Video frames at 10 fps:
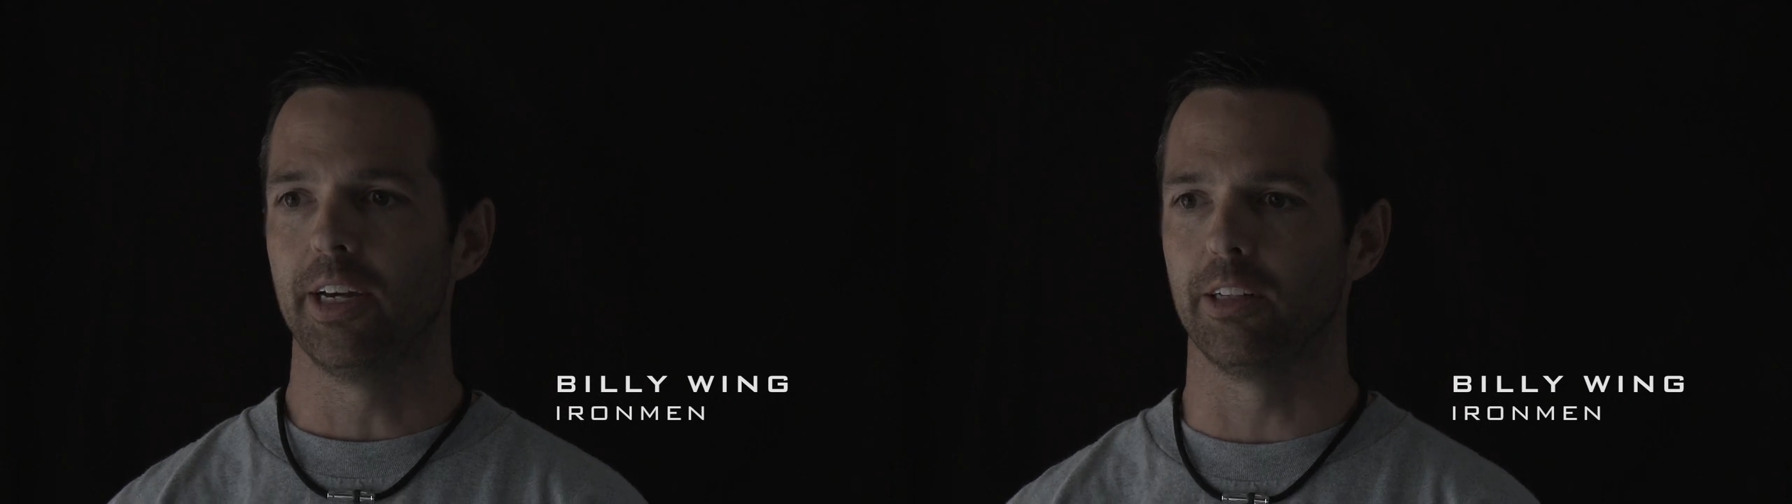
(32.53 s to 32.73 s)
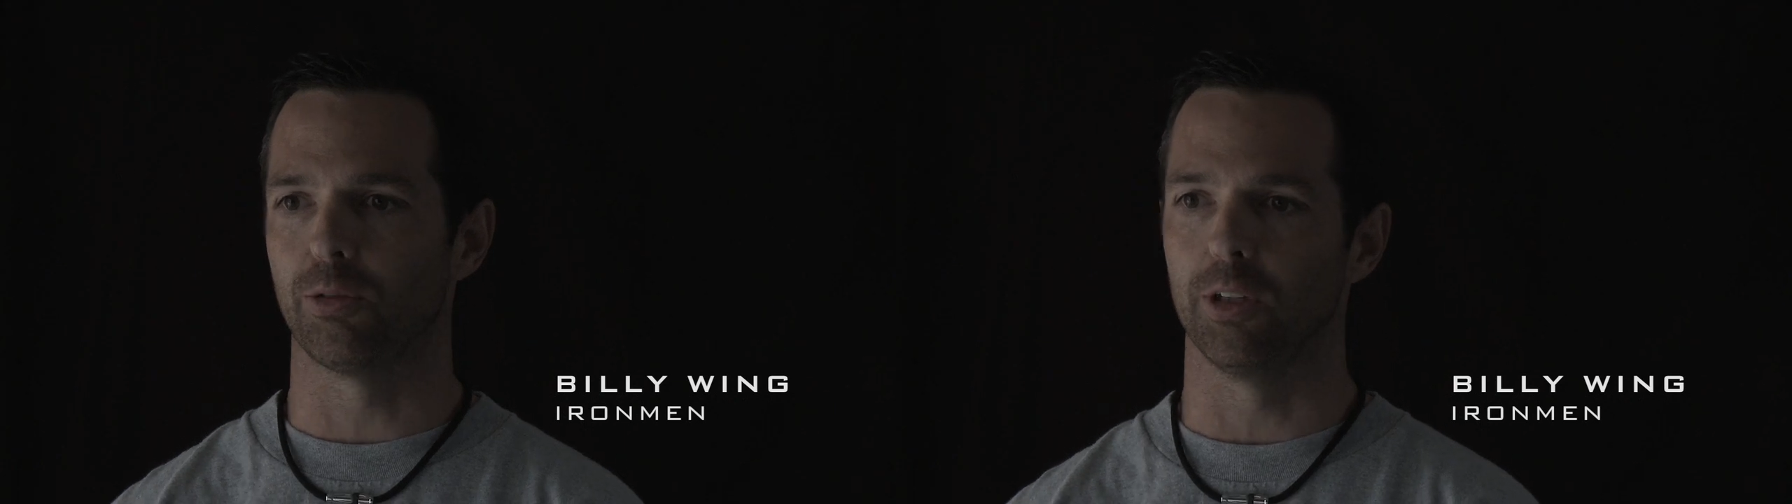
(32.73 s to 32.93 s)

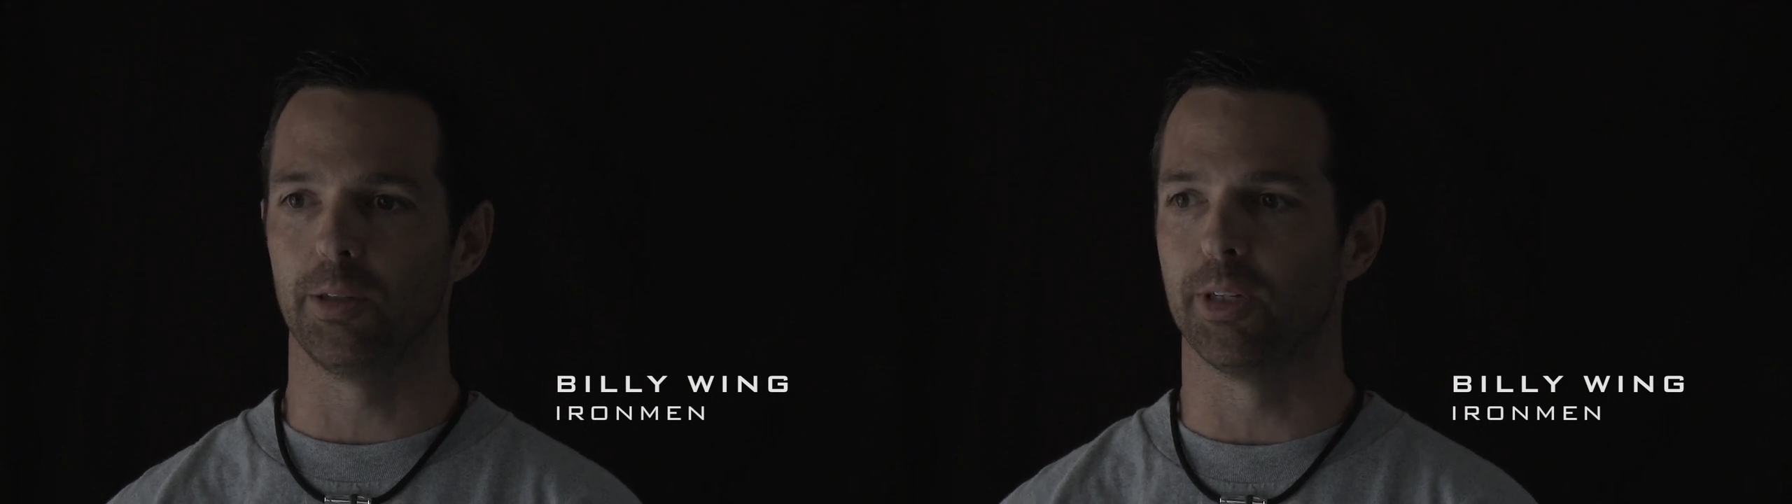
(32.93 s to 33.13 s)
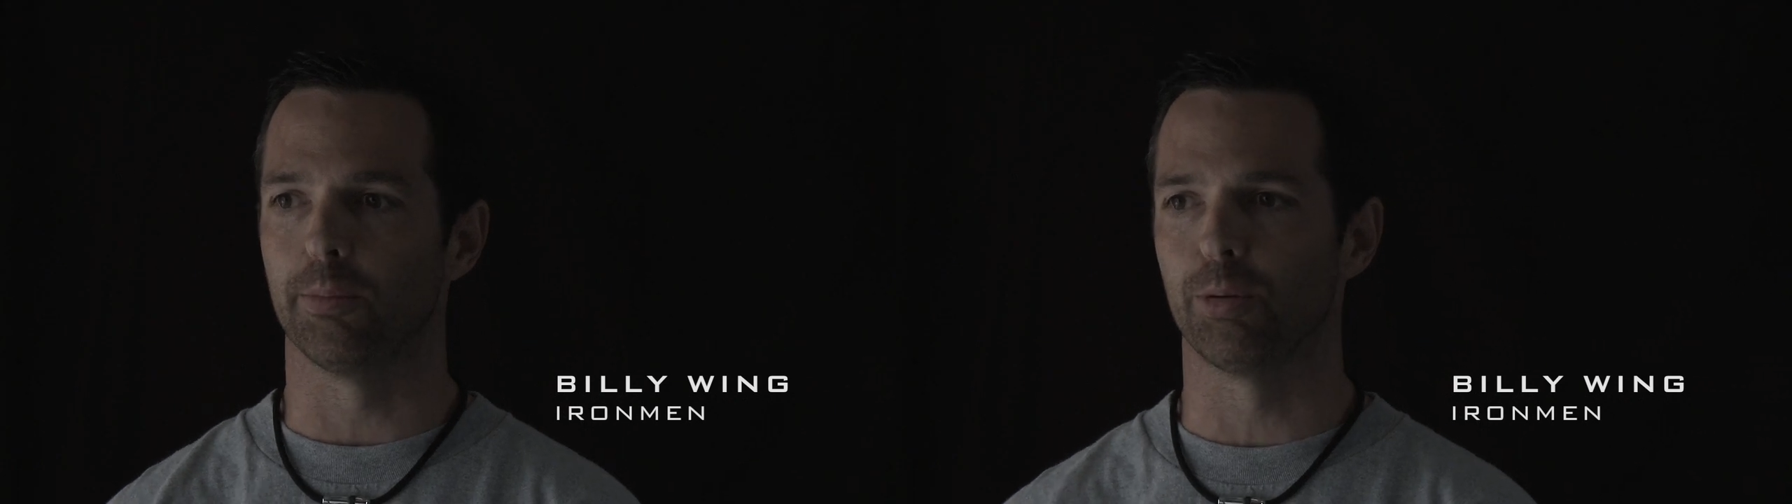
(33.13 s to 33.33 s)
It's
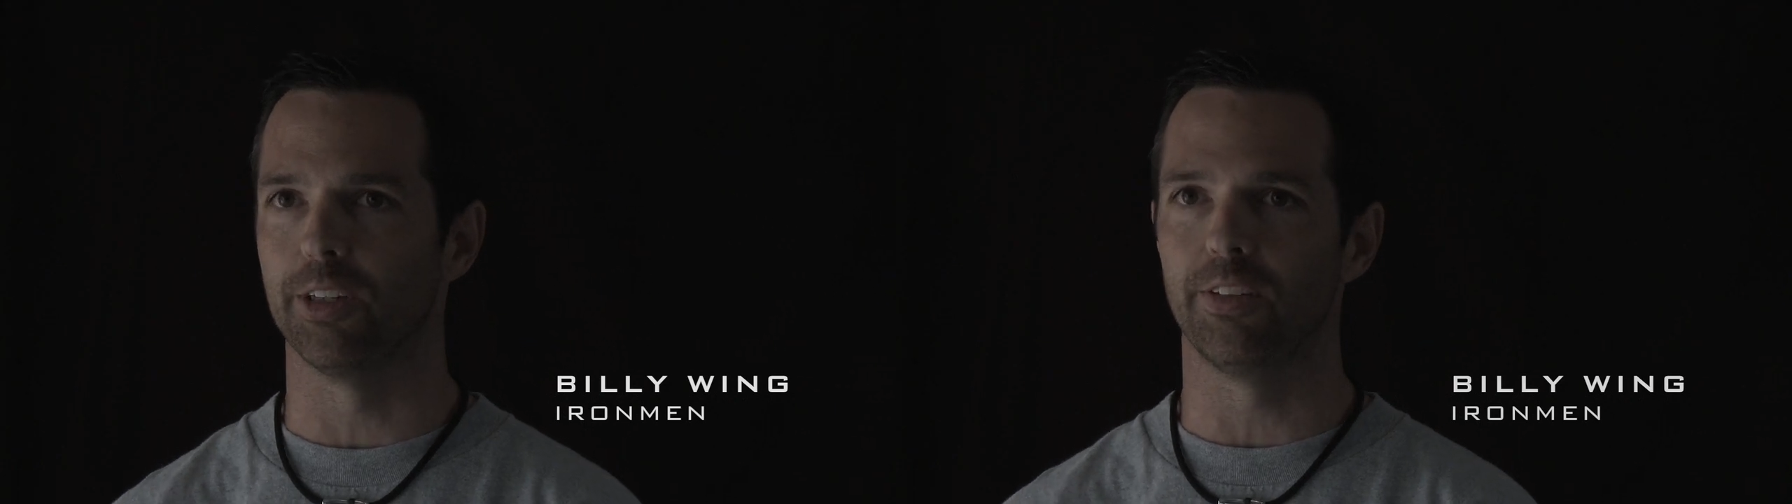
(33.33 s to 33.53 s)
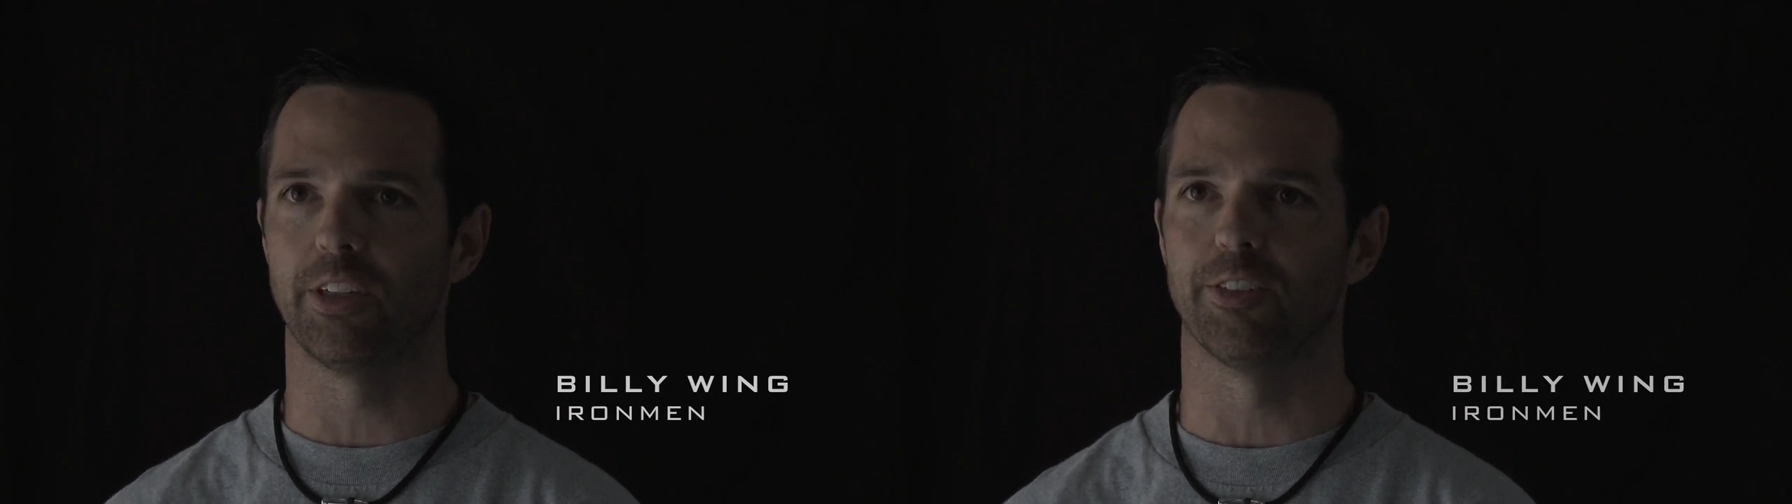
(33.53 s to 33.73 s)
really been a
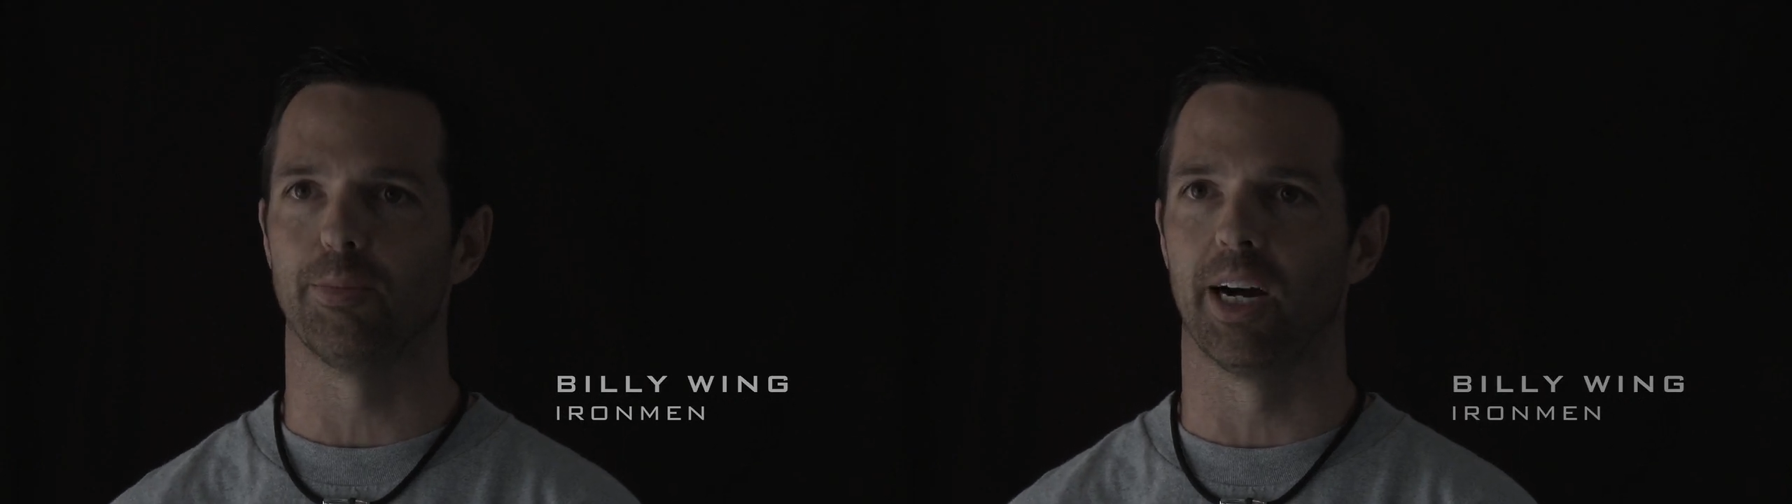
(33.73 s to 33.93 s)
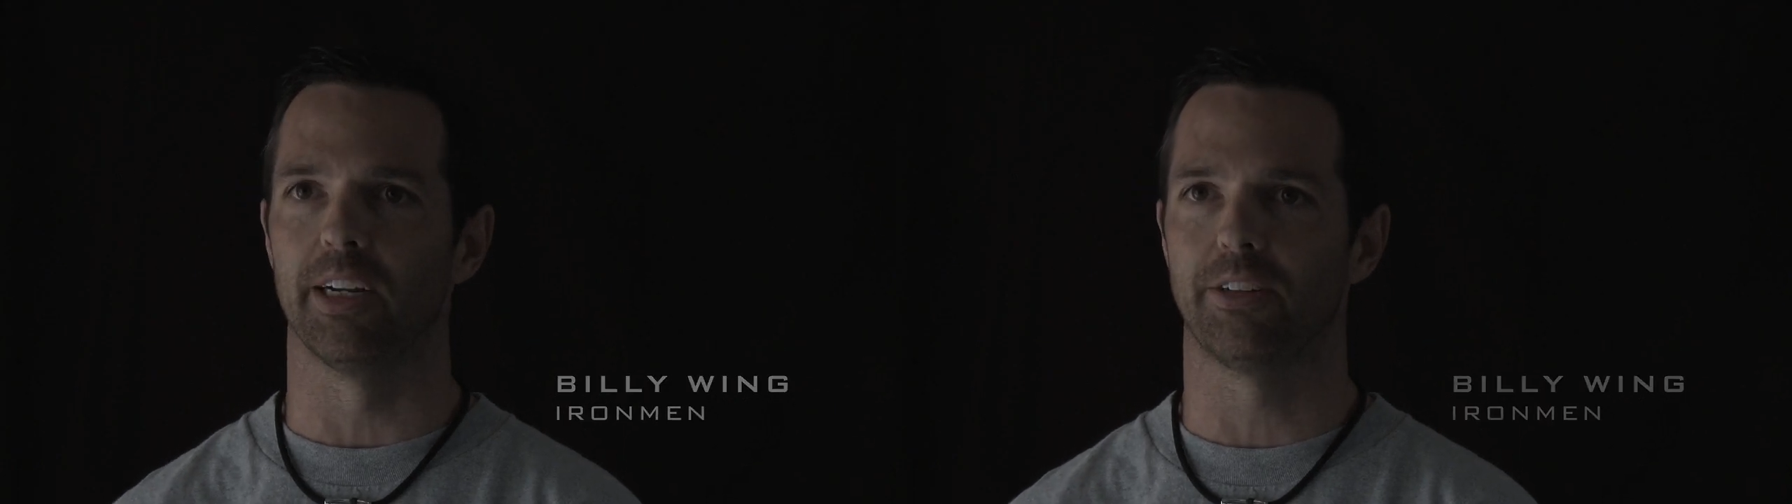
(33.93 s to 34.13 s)
privilege of
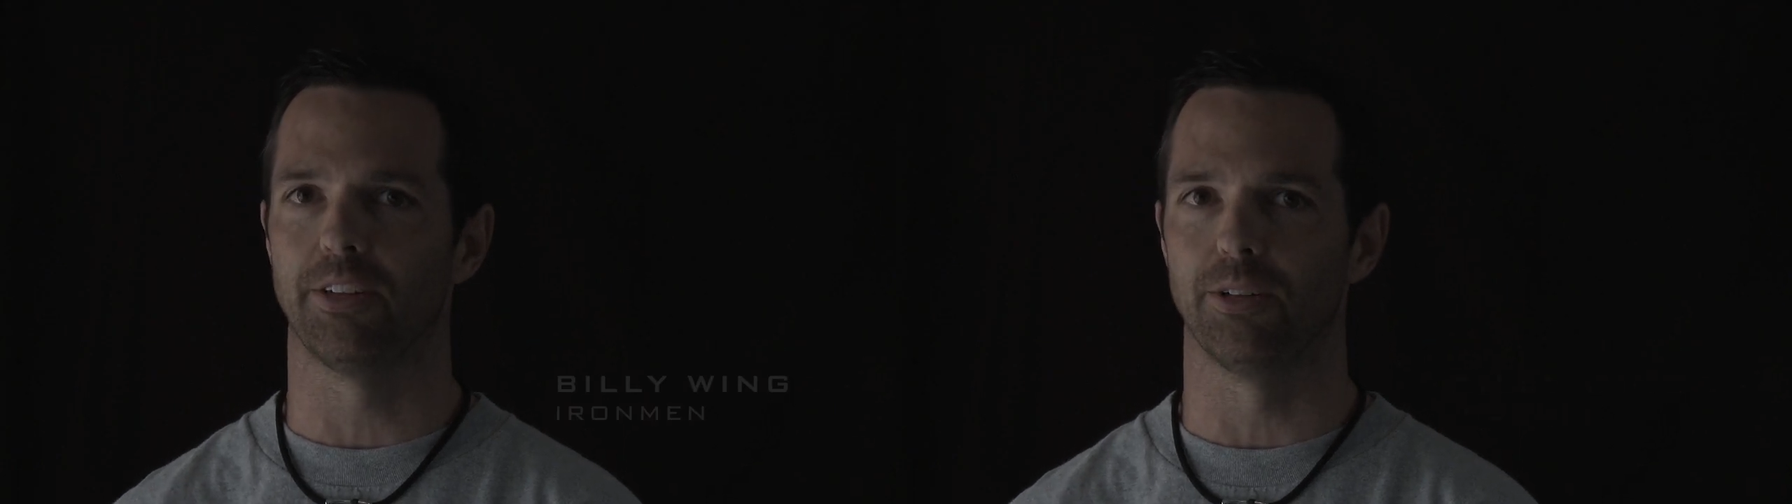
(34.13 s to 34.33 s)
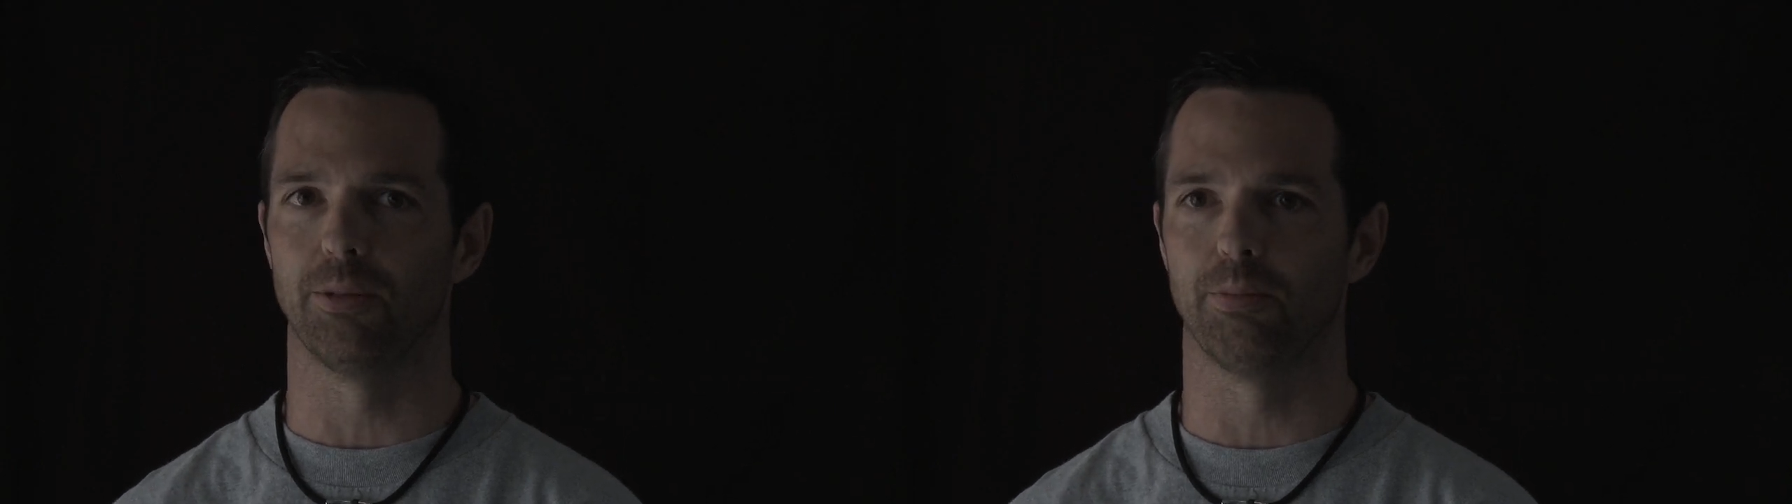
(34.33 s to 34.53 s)
mine
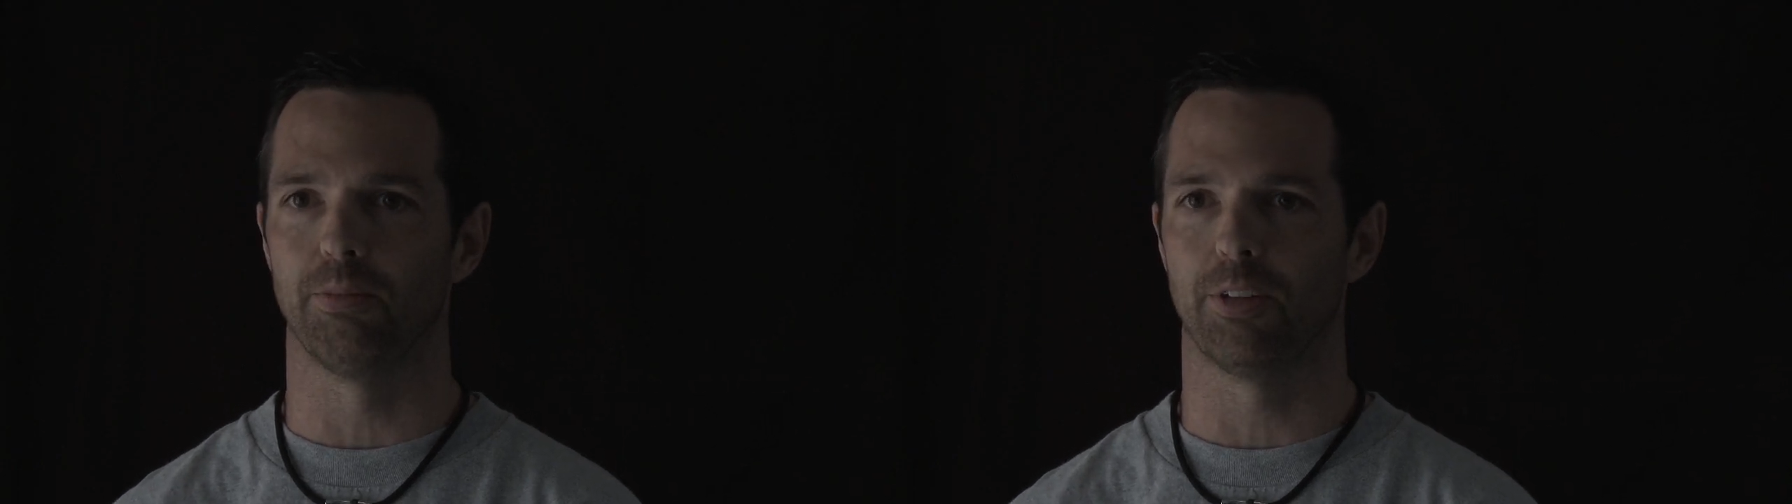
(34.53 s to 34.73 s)
to